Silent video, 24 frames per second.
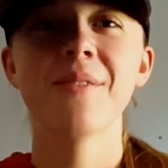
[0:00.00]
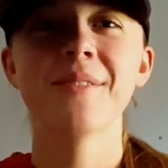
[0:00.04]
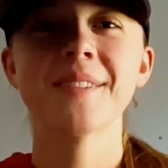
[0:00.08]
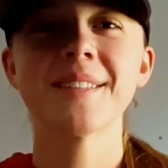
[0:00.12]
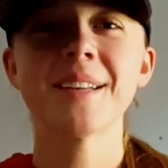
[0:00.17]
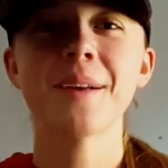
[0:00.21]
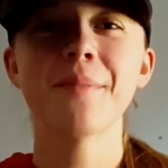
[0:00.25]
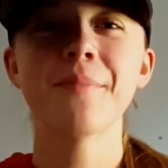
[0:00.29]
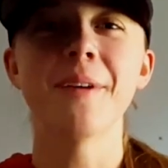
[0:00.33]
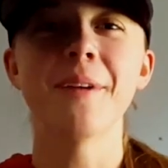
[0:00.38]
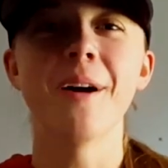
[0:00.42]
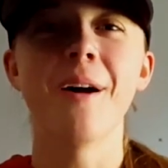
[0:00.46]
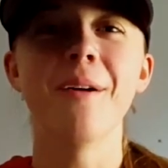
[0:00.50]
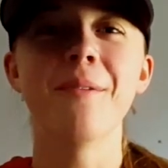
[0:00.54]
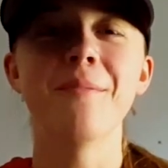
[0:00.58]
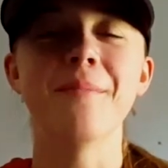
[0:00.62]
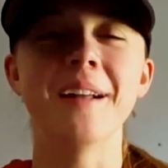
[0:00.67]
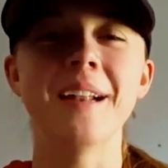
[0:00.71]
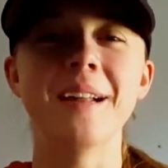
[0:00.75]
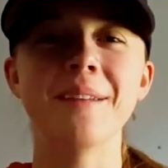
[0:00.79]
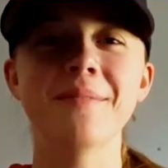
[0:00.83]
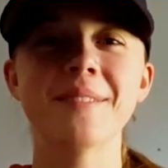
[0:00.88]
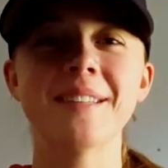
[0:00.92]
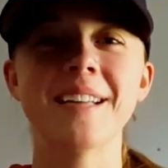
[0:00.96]
What's up, y'all?
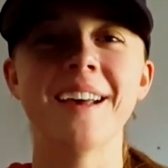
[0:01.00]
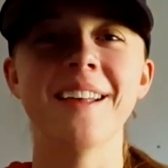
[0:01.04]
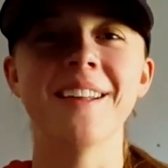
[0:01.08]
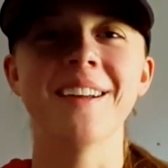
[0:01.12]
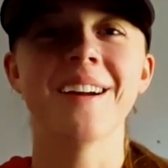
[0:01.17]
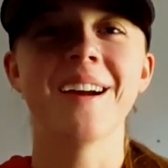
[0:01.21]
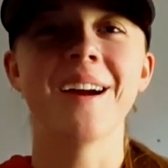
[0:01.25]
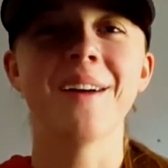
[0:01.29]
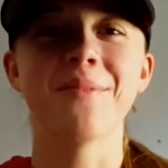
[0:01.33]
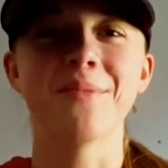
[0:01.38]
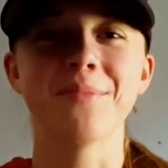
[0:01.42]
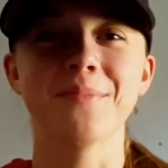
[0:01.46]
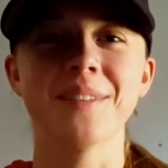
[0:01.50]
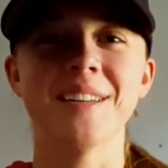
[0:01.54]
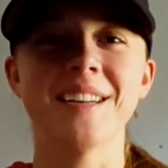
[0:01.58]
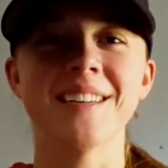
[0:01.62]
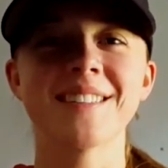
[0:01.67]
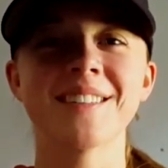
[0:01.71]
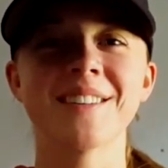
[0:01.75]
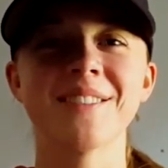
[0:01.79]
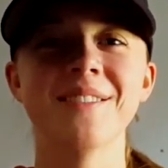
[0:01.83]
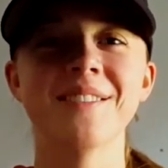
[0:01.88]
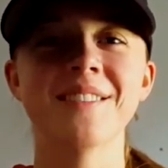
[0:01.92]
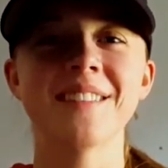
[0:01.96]
My name's Taylor. I'm from
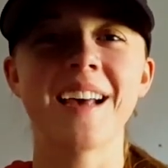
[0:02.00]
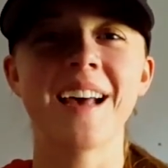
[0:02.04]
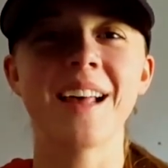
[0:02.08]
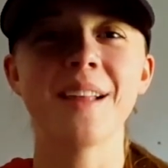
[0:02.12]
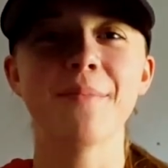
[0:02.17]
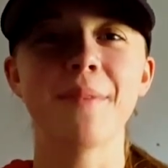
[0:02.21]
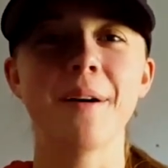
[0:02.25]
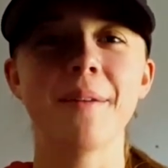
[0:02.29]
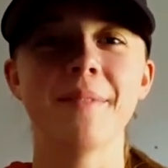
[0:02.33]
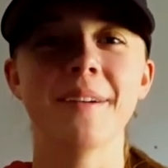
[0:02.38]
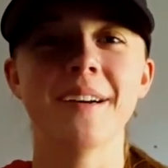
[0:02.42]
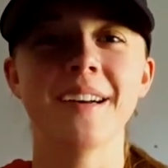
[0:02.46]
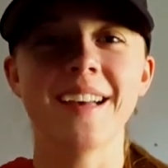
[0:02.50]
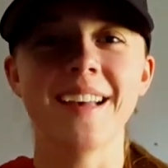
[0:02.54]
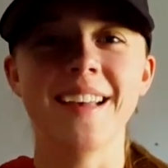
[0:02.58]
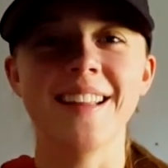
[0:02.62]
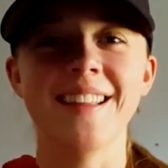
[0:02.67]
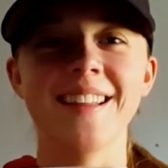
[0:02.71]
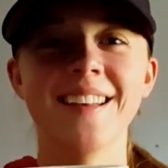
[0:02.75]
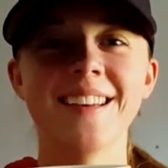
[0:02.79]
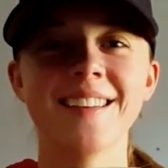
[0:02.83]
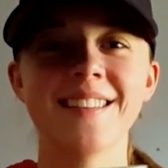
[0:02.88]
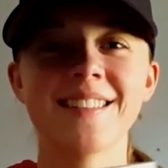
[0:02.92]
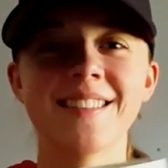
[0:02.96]
Tuscaloosa, Alabama,
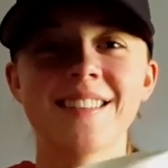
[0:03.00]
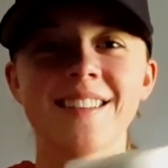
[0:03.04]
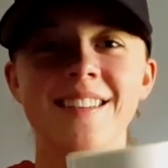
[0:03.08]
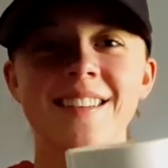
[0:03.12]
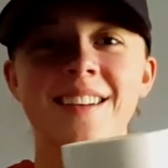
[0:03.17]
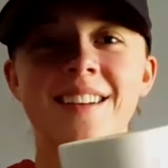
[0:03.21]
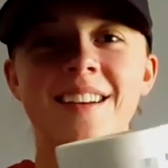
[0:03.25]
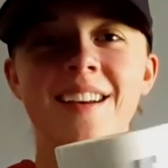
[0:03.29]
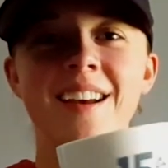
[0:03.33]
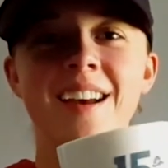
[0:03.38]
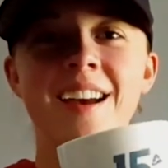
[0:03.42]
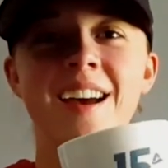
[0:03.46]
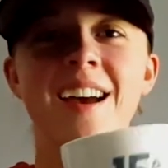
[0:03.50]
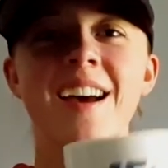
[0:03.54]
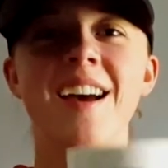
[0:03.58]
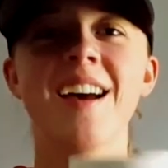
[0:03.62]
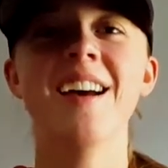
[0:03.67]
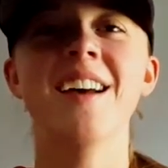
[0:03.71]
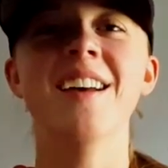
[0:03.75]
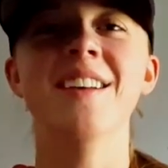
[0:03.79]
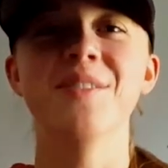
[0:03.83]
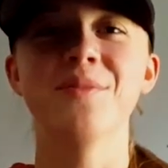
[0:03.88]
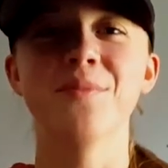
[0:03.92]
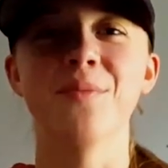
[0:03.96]
and this
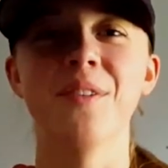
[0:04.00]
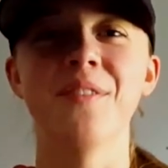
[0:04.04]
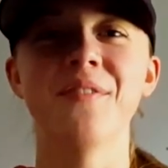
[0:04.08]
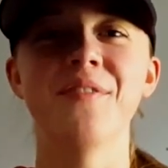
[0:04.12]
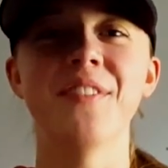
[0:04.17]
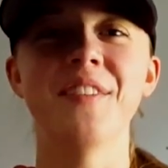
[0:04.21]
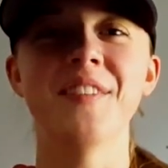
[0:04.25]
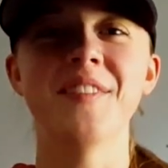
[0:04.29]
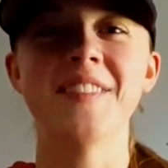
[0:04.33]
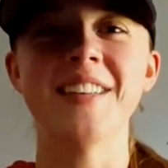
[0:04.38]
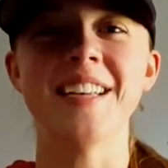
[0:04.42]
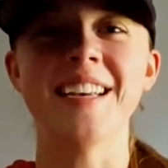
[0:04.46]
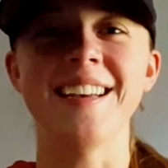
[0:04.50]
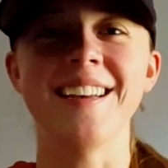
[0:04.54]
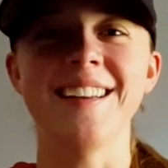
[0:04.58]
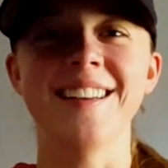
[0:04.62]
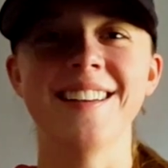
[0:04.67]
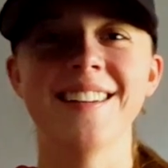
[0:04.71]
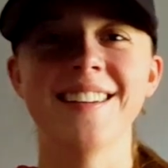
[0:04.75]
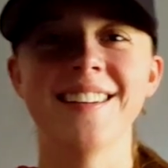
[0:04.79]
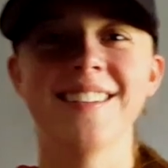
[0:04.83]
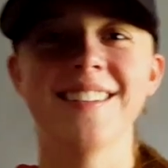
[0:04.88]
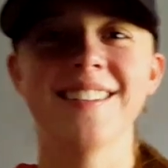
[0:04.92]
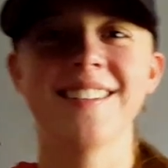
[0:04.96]
is 115.
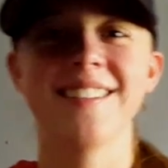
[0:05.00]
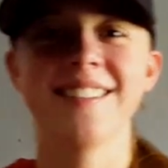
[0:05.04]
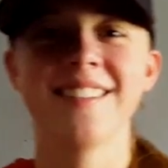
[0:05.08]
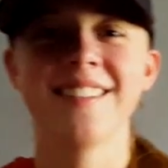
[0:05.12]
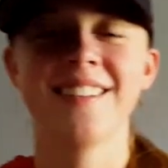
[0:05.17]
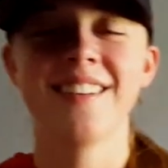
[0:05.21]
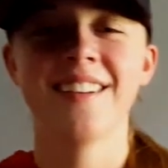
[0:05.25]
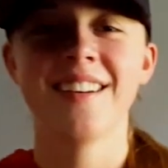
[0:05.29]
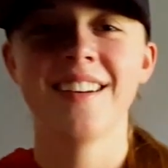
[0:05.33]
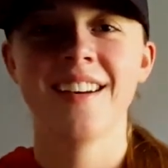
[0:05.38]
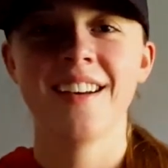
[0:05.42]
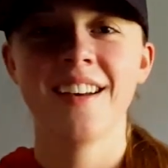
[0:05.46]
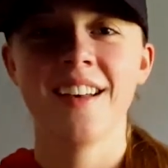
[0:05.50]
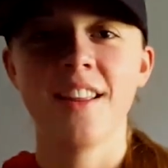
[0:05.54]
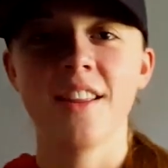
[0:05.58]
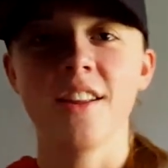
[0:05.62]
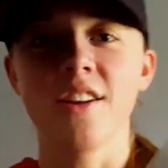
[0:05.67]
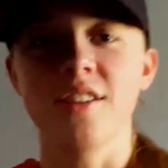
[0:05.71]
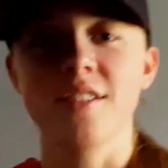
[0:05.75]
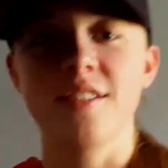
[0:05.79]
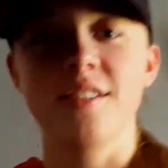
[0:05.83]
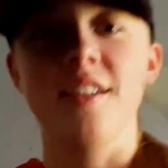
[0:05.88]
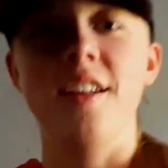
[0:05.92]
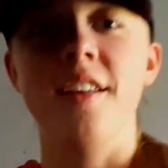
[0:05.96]

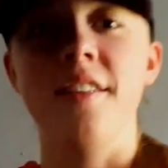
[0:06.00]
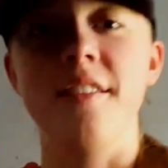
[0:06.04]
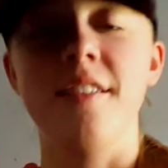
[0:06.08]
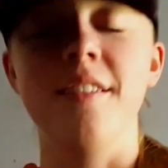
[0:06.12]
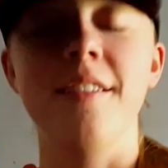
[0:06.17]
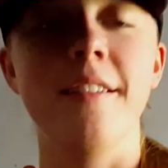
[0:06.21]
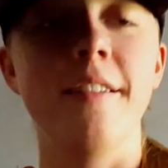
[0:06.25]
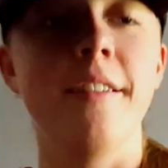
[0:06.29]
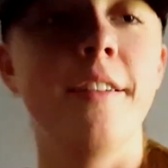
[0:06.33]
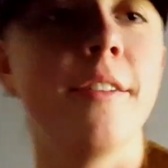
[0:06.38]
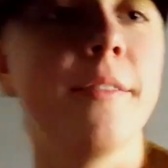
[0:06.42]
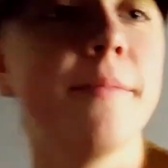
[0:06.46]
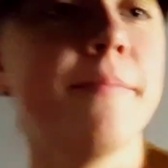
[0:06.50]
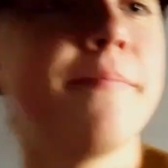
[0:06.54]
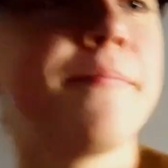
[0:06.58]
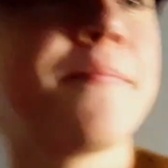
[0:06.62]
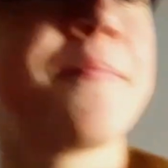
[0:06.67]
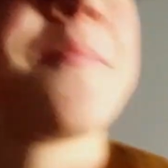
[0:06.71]
There's nothing in here.